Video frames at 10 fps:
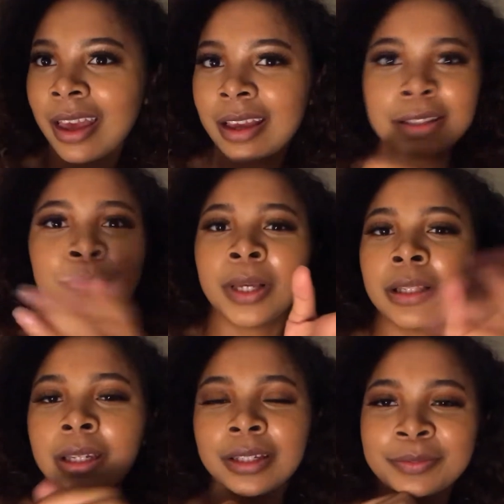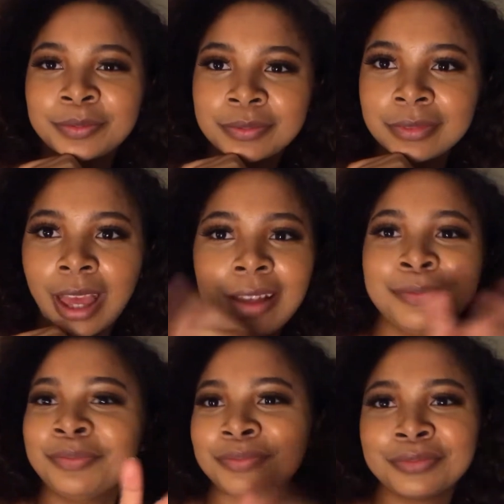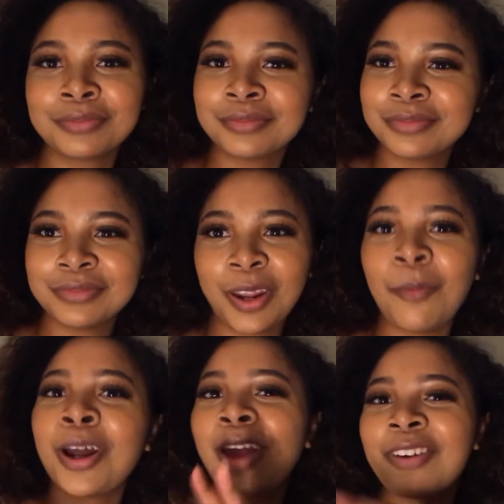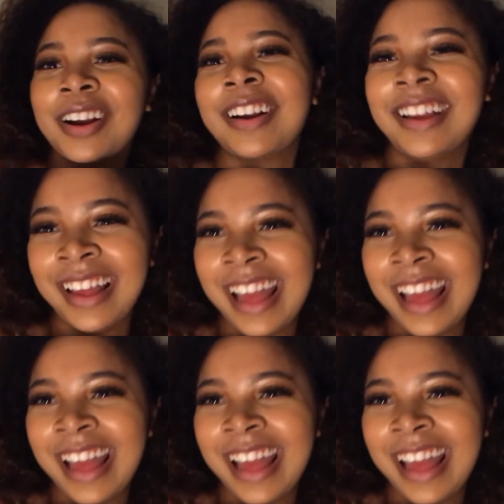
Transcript: it's Millie. Or whatever.